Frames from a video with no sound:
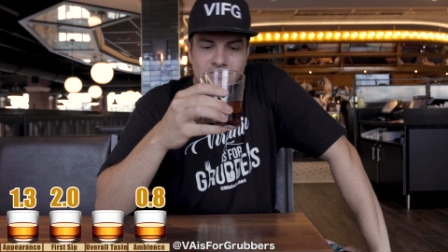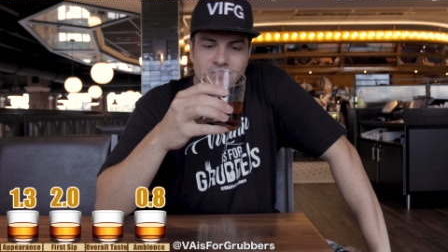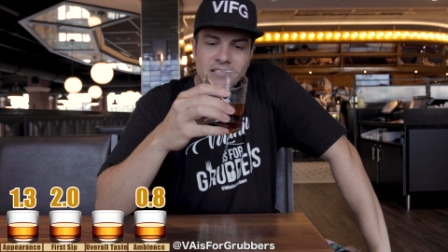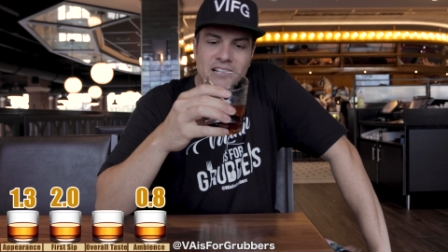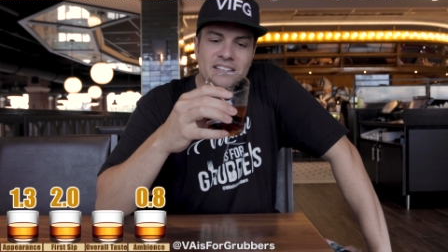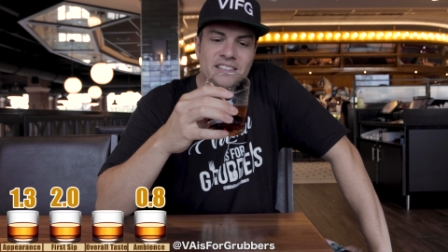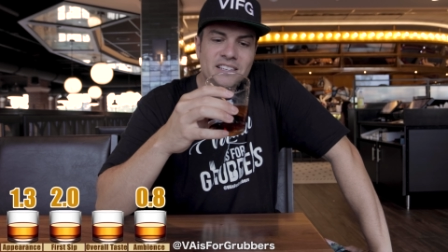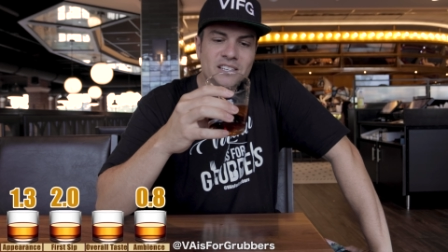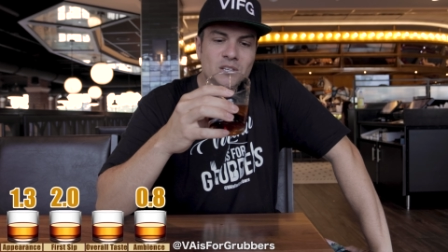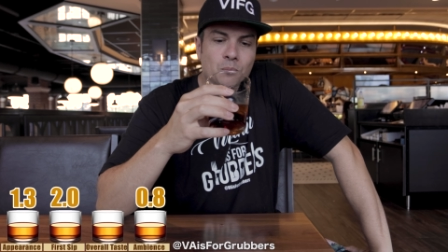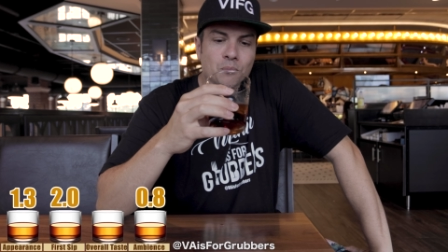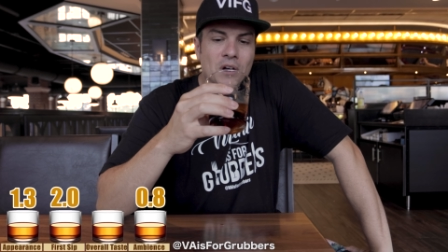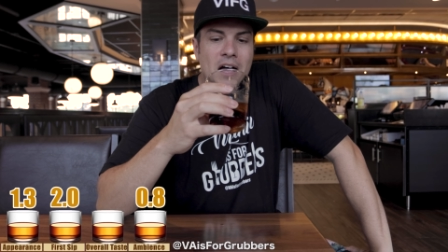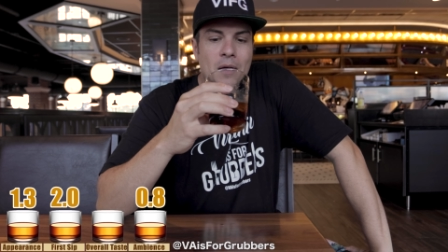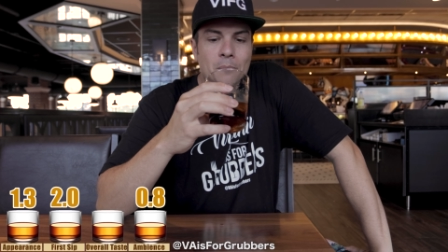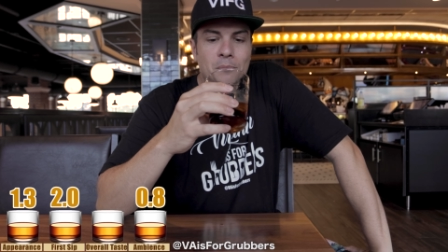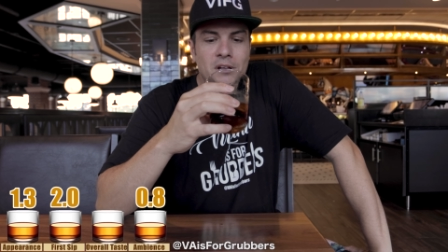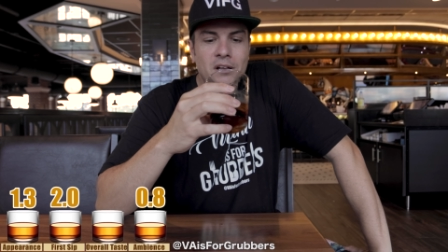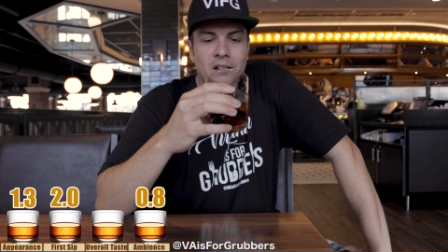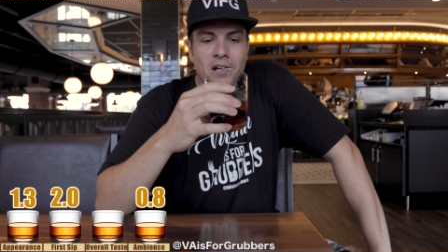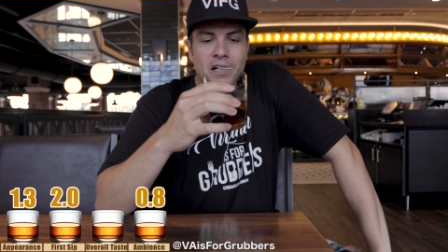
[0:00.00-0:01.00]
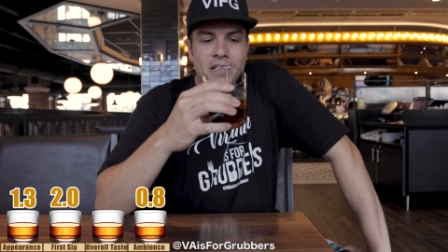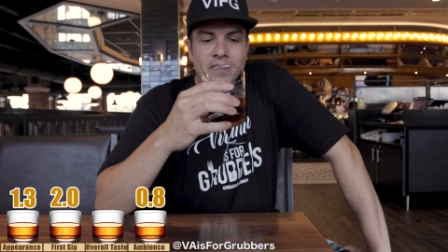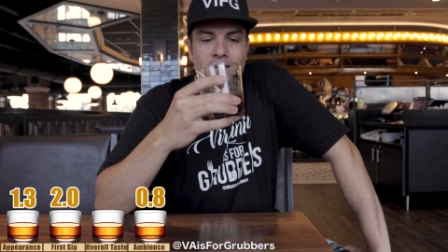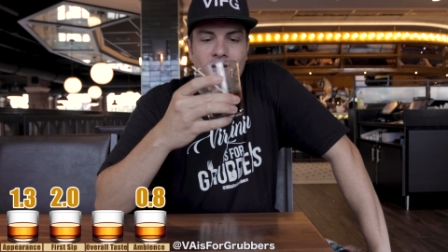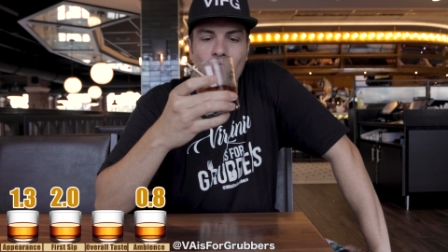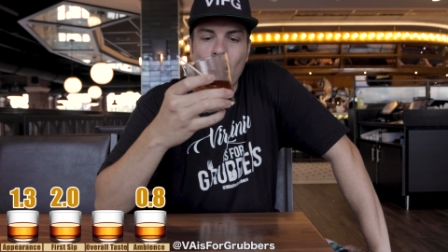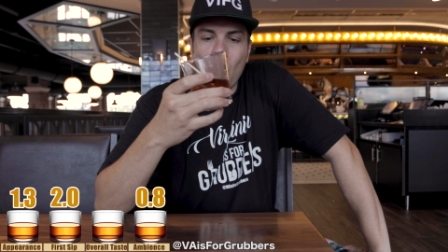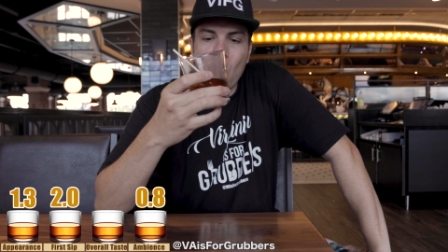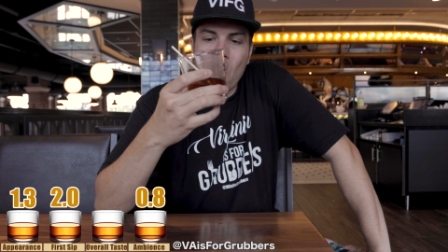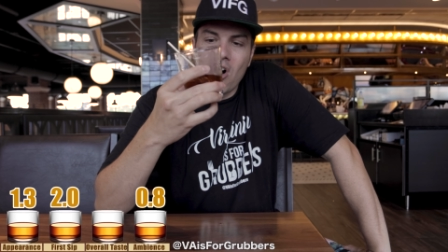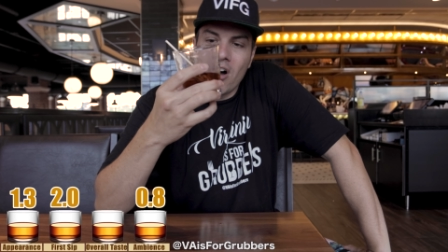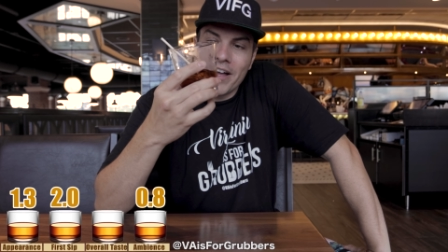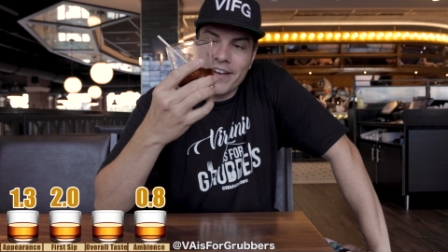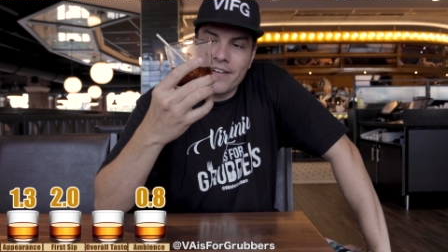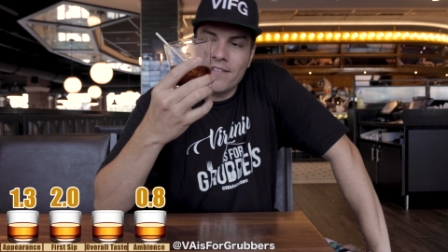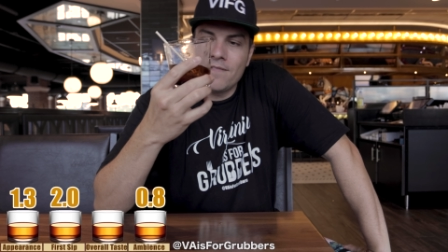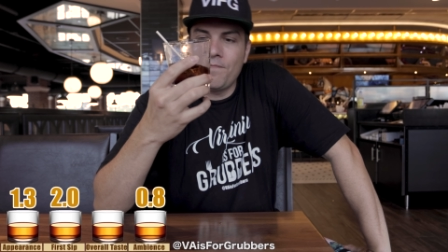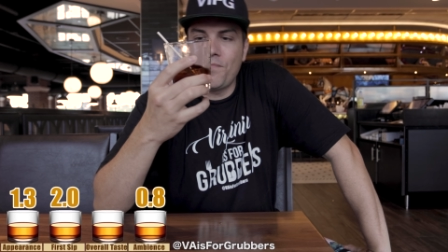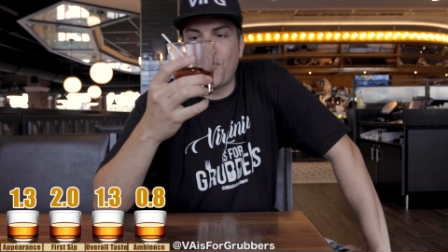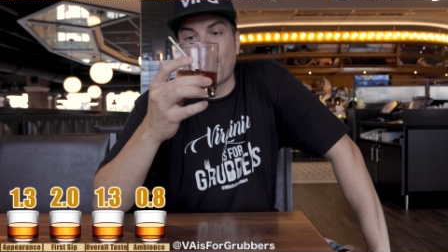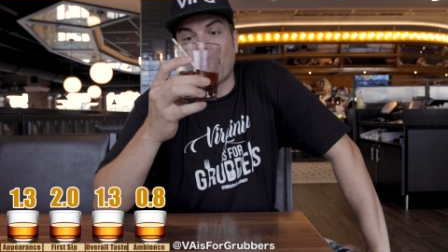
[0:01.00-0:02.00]
This is probably like a
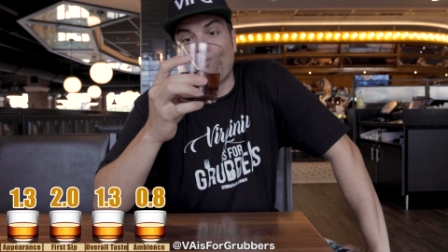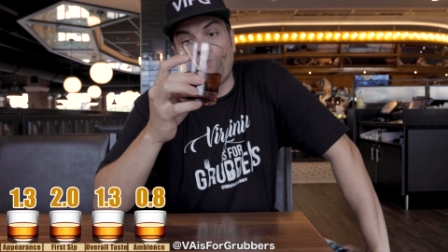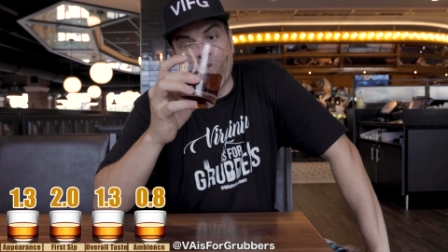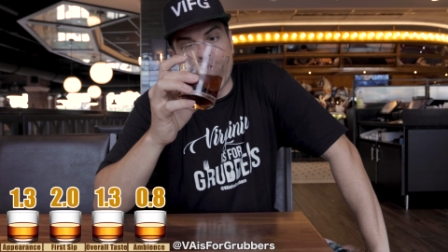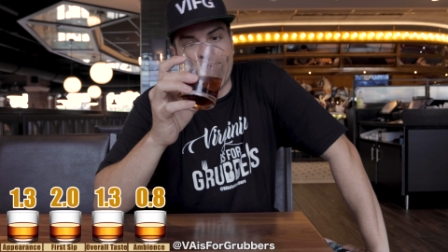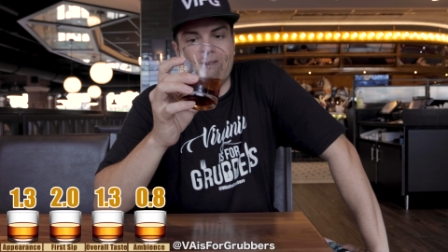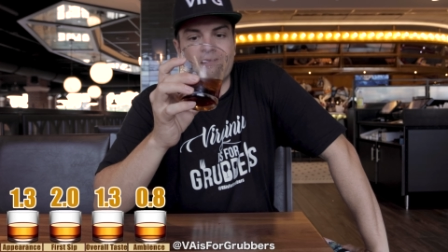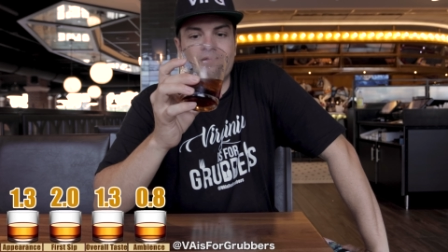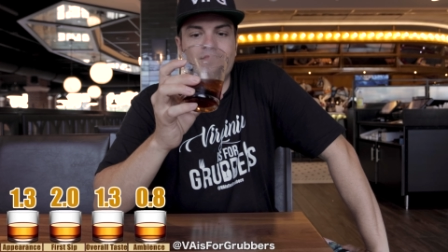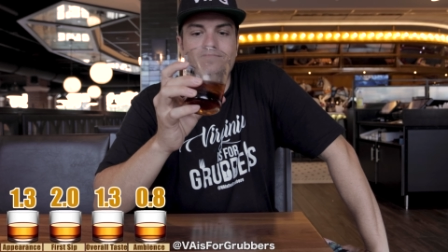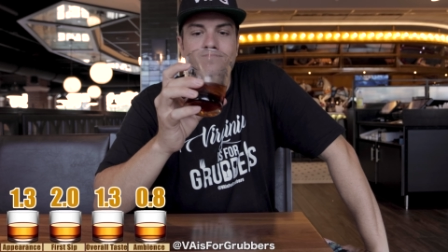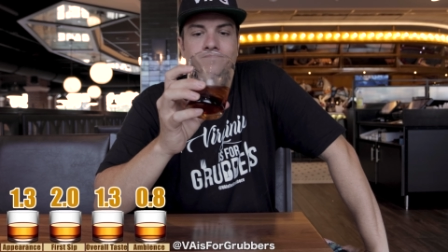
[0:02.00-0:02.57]
1.3.